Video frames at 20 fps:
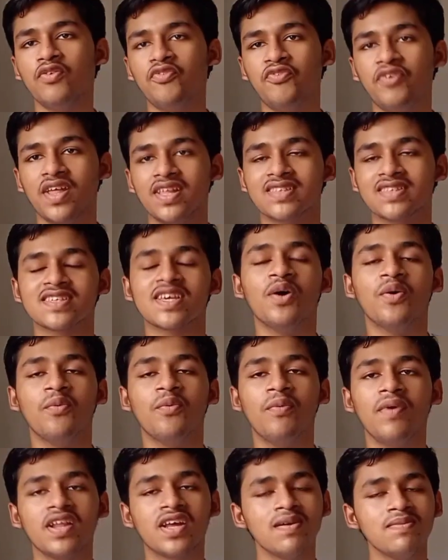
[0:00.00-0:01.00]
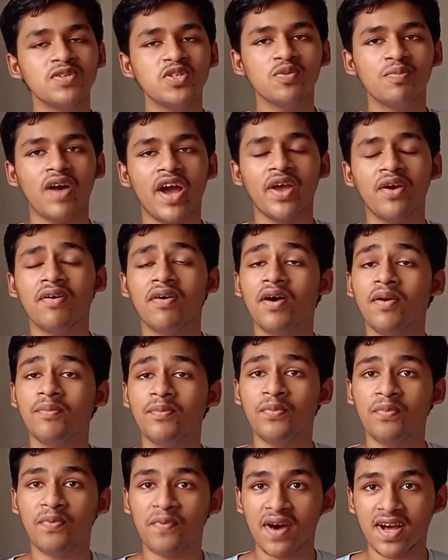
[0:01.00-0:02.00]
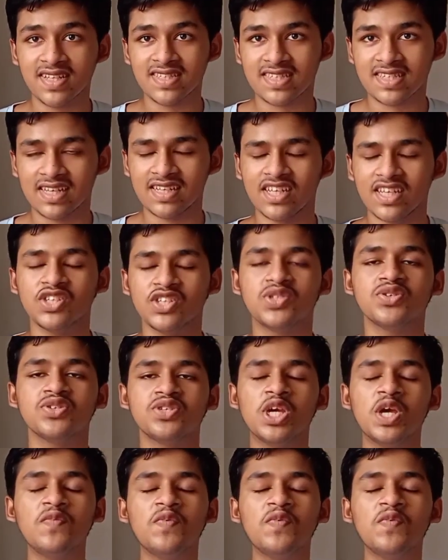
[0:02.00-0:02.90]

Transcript: Hello friends, welcome to BioHub once again.